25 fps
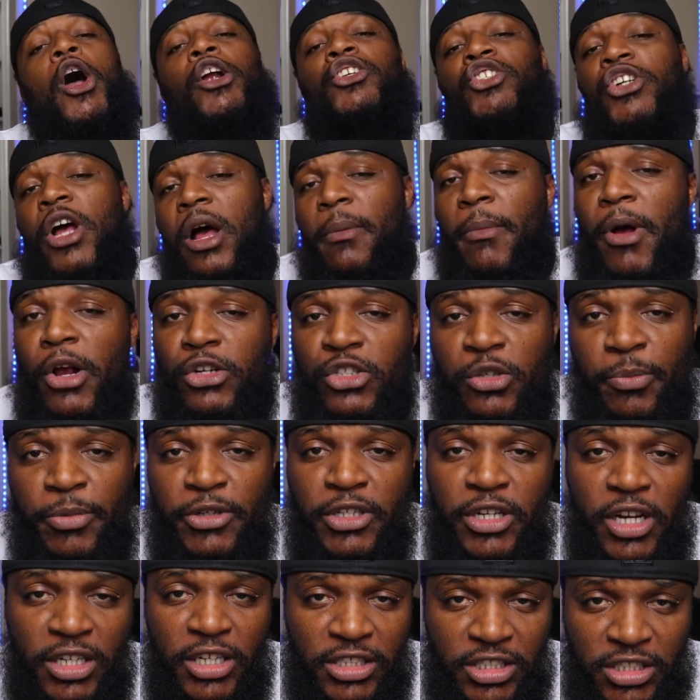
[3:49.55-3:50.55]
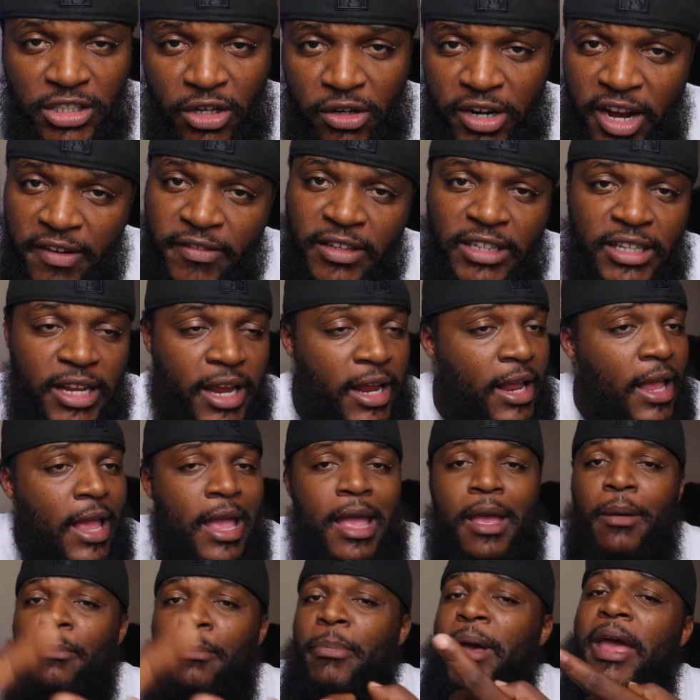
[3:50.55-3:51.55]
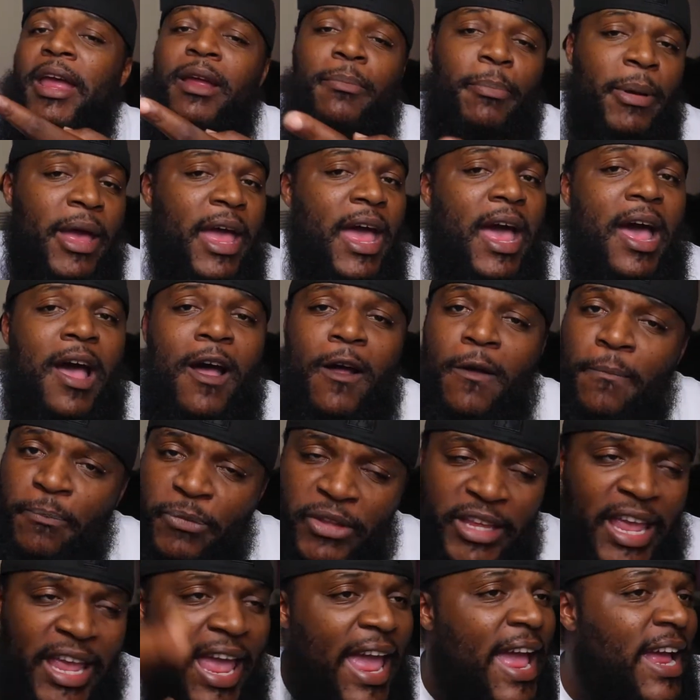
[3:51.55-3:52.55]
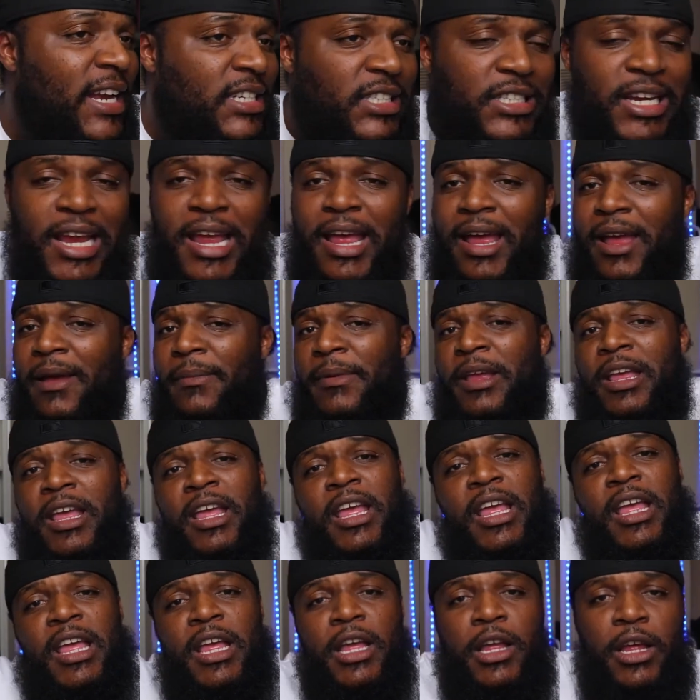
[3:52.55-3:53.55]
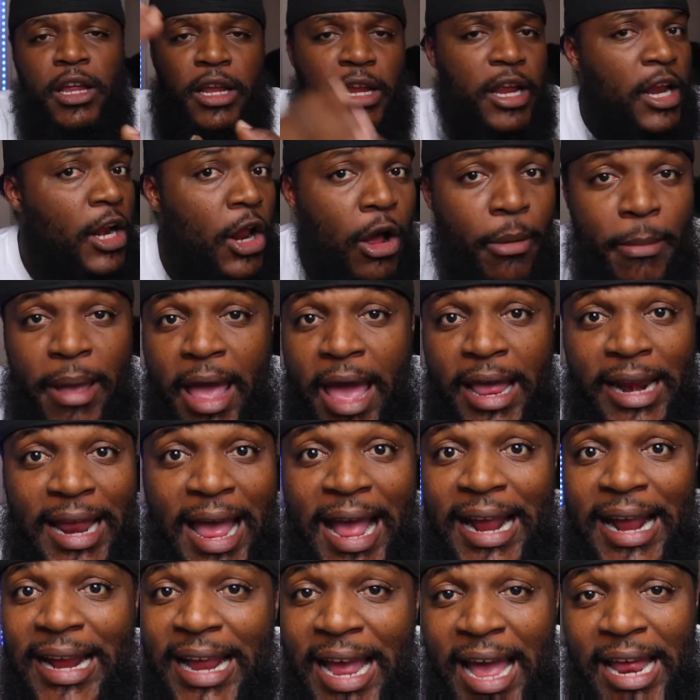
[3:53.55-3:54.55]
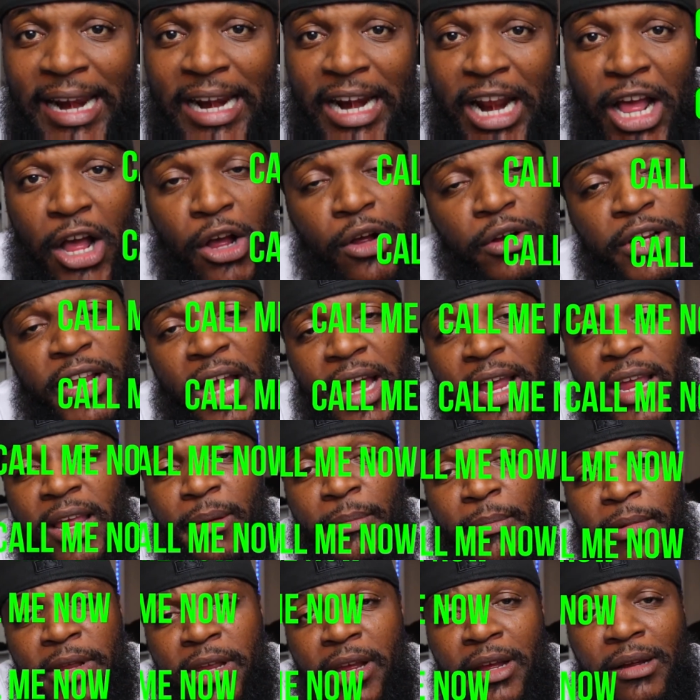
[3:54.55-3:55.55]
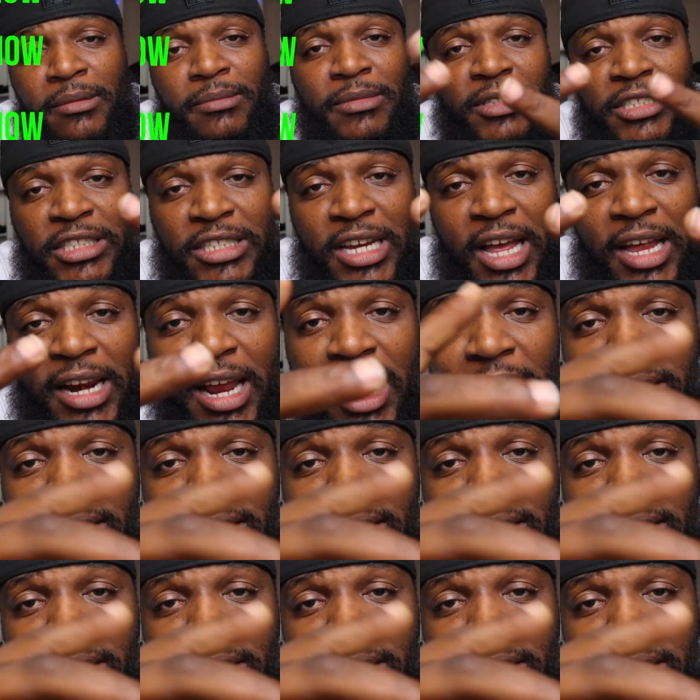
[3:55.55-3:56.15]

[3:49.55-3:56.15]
Or John Marshall Productions on everything. PayPal, Cash App, it don't matter. I got it all. Y'all hit me up. Shout